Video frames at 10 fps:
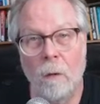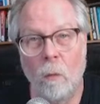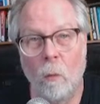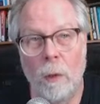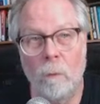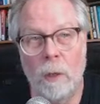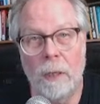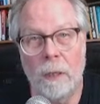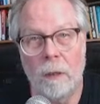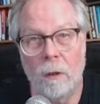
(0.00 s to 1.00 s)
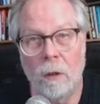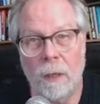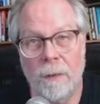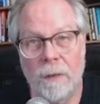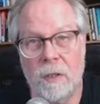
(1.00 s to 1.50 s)
when we look at
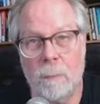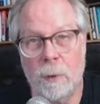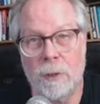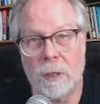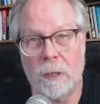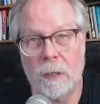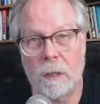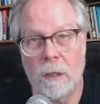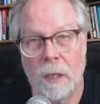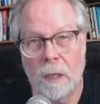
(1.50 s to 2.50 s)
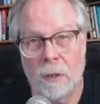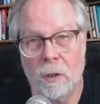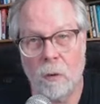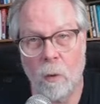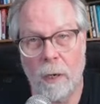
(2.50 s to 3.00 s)
this particular
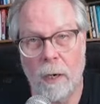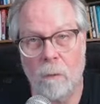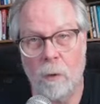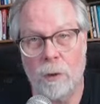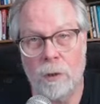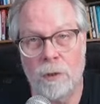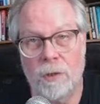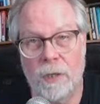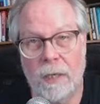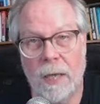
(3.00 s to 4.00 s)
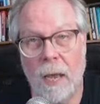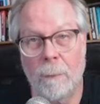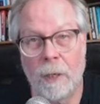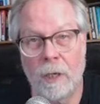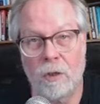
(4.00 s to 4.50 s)
square, we should see a
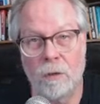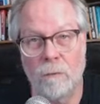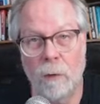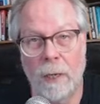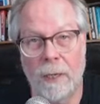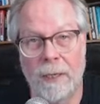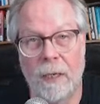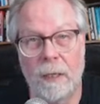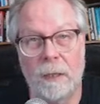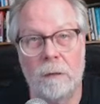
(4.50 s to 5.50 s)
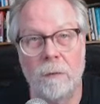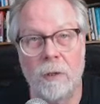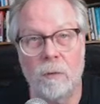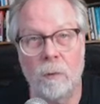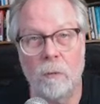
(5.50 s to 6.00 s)
combination of red and yellow.
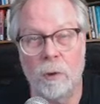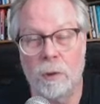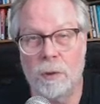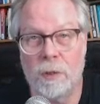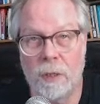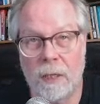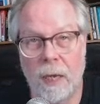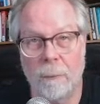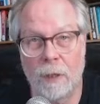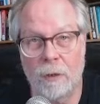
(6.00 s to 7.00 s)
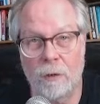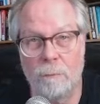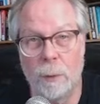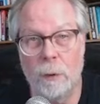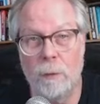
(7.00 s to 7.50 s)
This one we should see a combination of
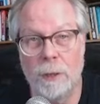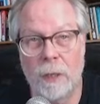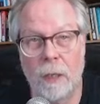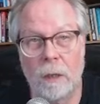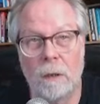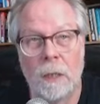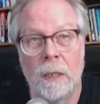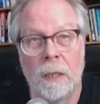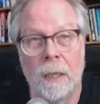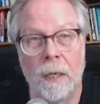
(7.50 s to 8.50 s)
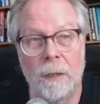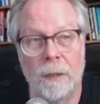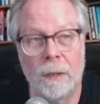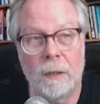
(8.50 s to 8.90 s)
blue and yellow. And the